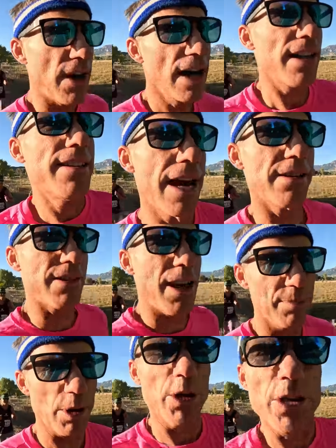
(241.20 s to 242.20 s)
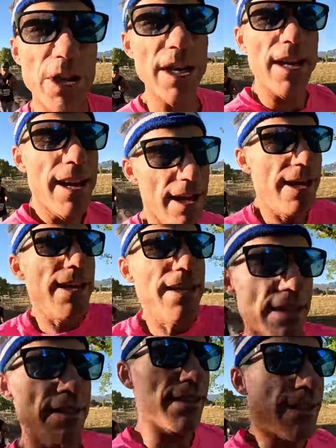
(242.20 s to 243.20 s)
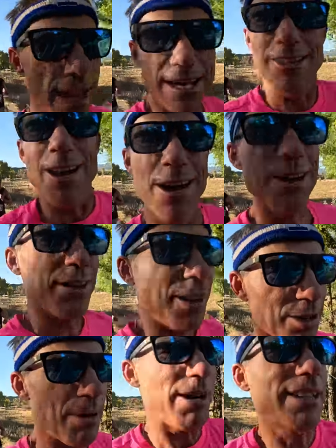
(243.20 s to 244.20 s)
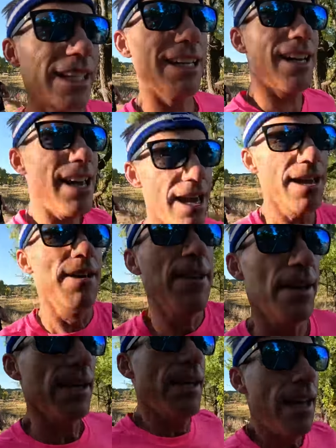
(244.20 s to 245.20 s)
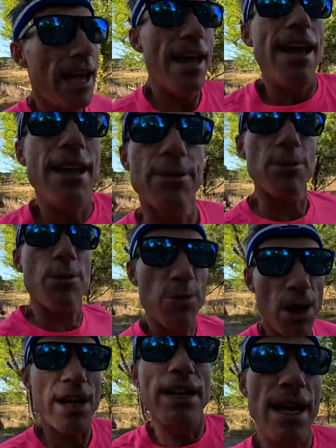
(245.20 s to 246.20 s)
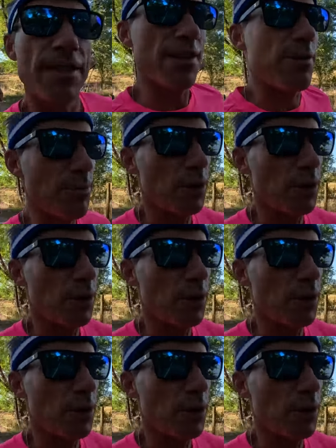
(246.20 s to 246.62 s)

of downtown Boulder. Doesn't take long, it's a small city. And we're running on these